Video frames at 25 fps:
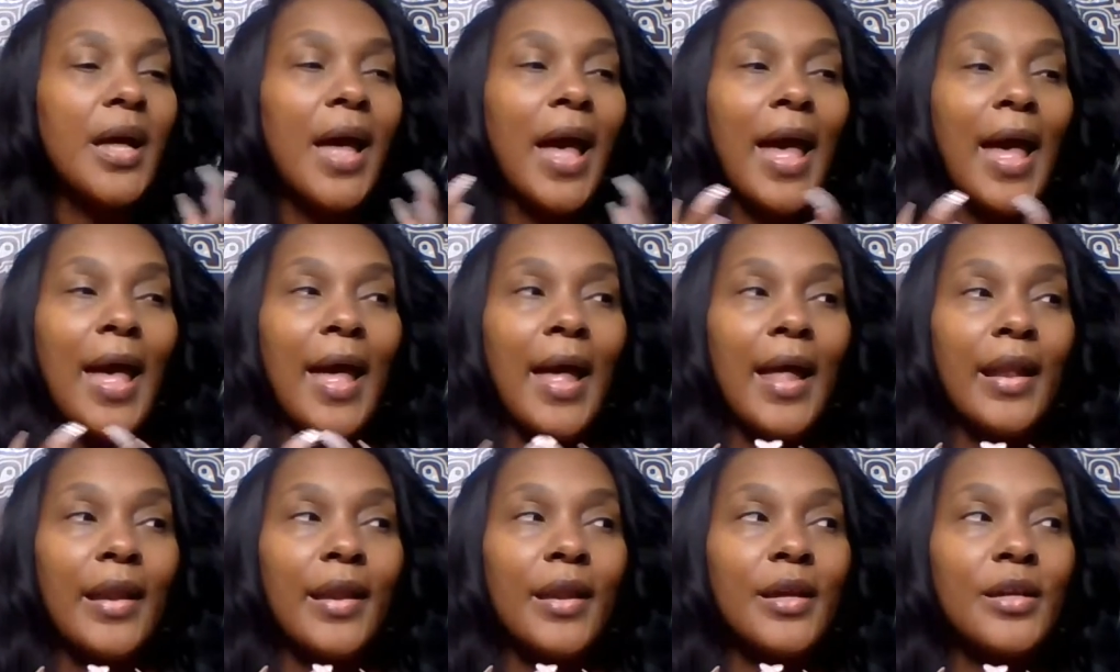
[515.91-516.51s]

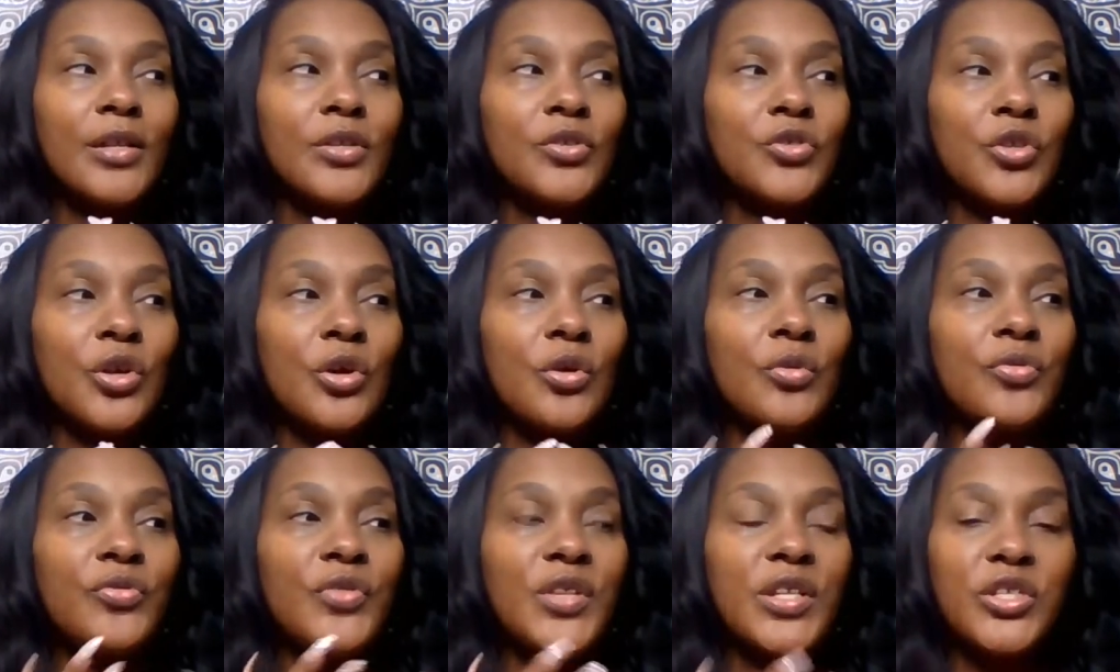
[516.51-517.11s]
And
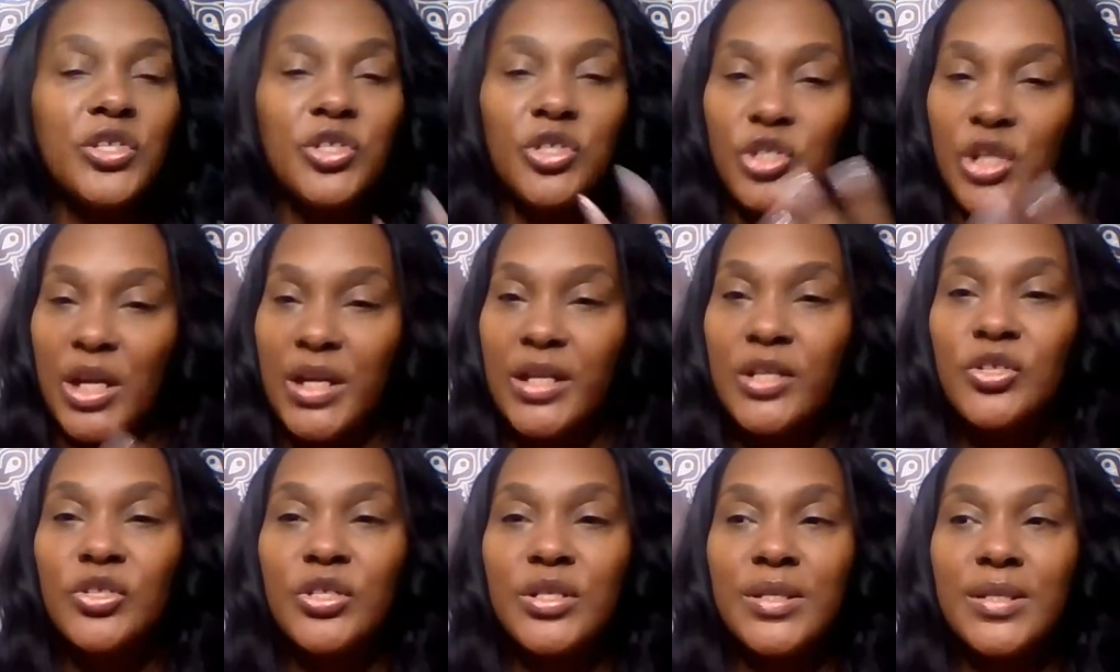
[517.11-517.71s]
so this
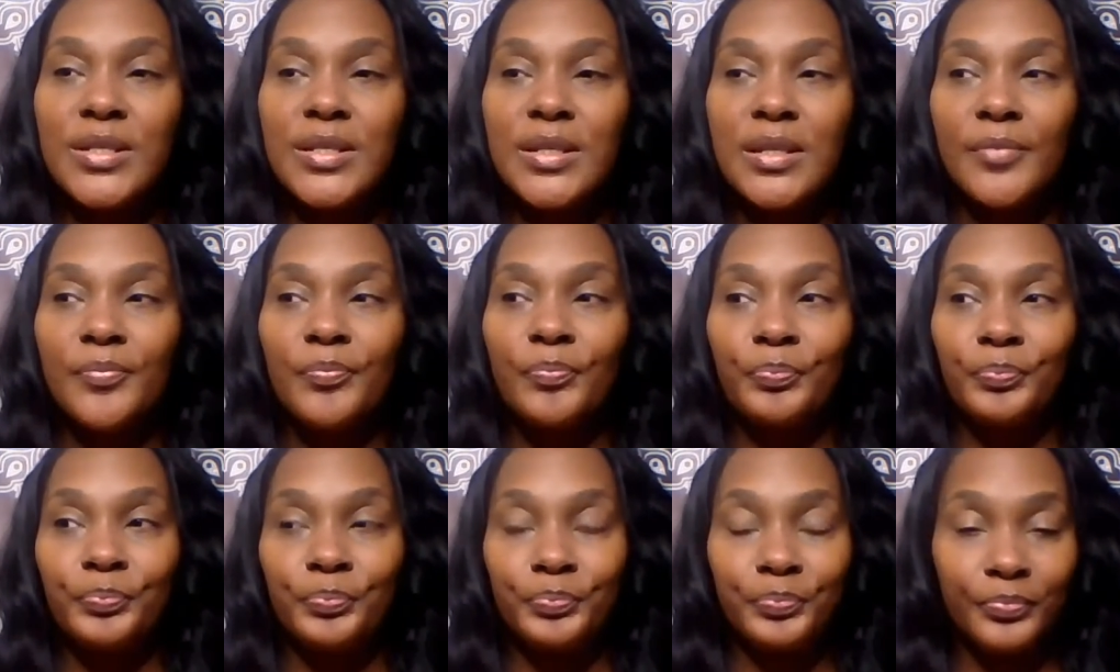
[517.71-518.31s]
changes
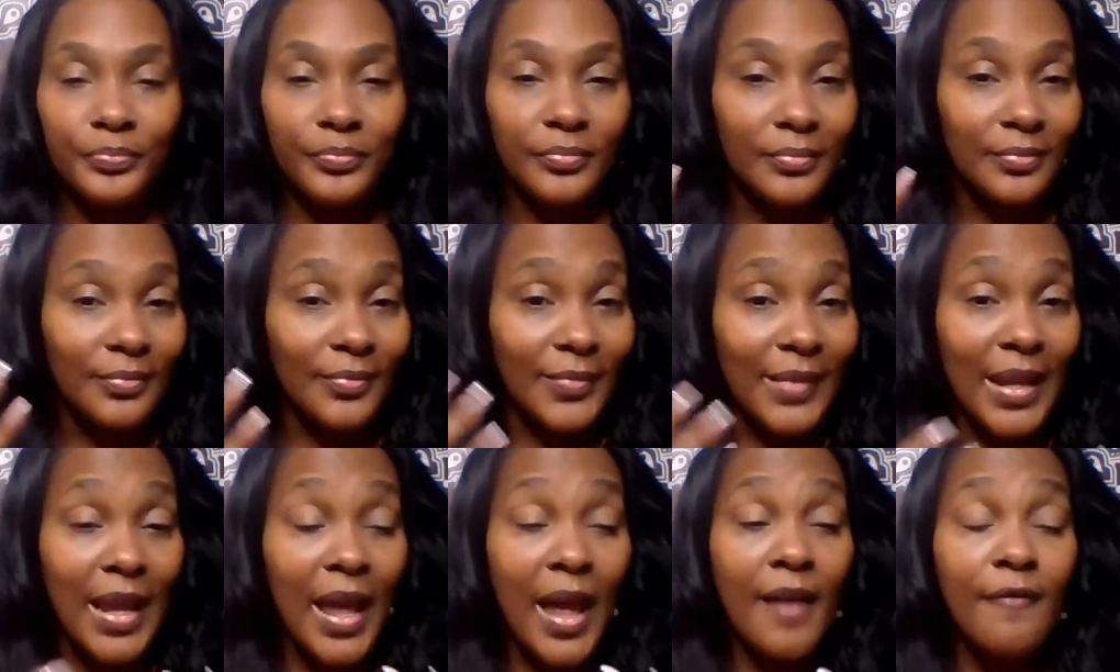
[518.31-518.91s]

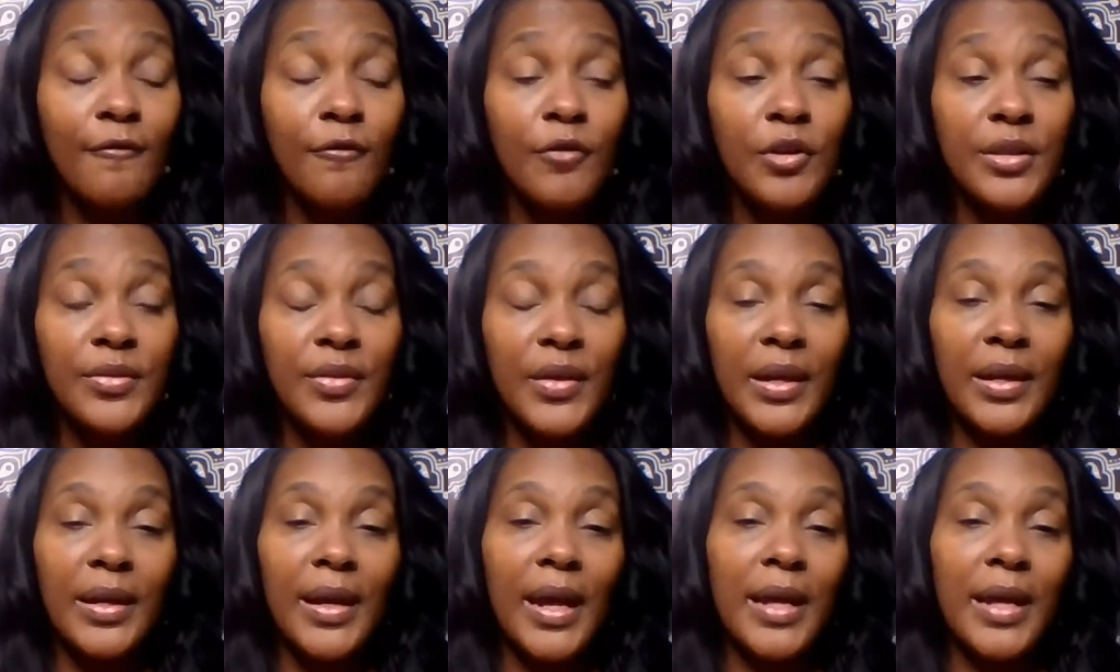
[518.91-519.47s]
everything.